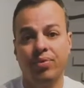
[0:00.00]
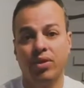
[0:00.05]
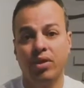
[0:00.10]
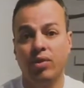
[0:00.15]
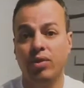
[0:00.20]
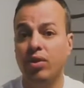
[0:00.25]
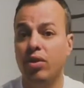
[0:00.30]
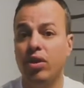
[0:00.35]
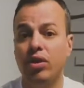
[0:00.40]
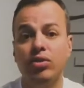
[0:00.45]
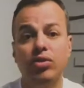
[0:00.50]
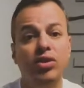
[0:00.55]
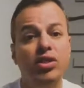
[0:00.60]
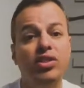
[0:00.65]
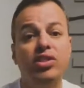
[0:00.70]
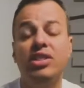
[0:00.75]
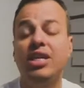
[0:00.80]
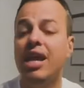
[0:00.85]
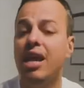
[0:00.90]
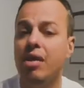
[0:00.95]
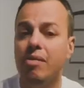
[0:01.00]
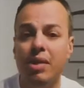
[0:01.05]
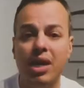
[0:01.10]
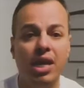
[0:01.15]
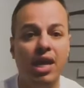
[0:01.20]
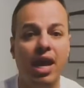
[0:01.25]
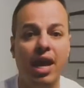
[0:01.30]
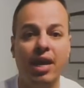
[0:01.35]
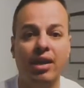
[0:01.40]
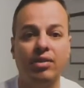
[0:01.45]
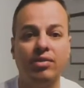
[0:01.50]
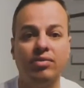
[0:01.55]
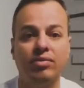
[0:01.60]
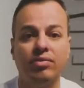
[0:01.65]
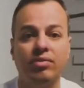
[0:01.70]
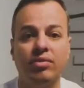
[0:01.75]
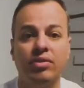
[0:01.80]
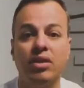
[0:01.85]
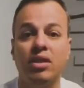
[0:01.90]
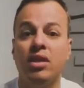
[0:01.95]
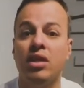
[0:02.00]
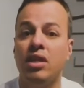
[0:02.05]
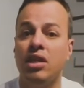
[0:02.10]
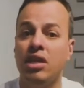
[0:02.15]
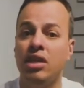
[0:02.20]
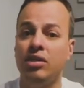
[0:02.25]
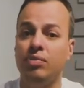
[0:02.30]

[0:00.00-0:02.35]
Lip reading: You're gonna do the same again. Is